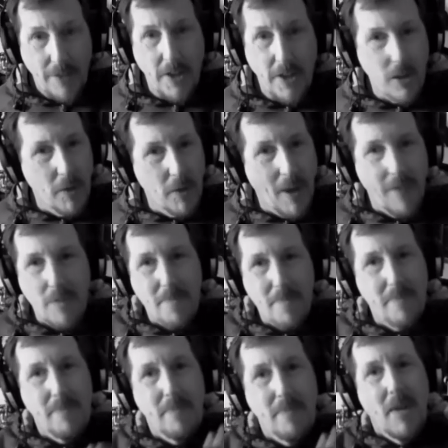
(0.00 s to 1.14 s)
you have
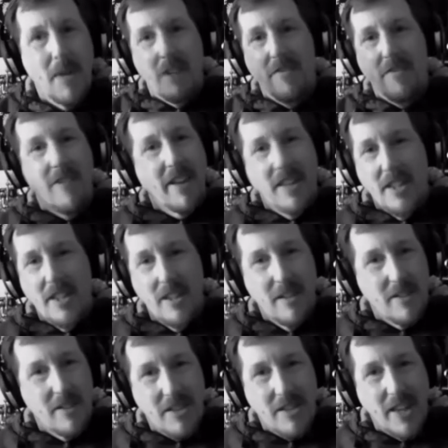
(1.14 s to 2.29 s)
a great
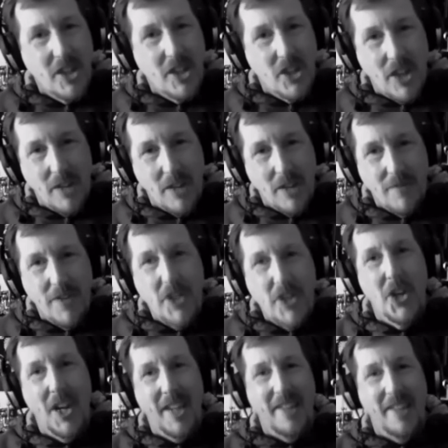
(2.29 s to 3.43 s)
stage show
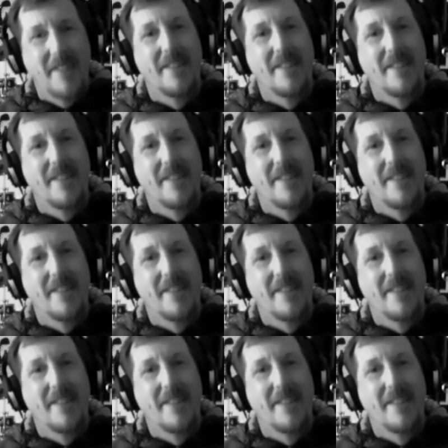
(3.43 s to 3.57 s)
visually.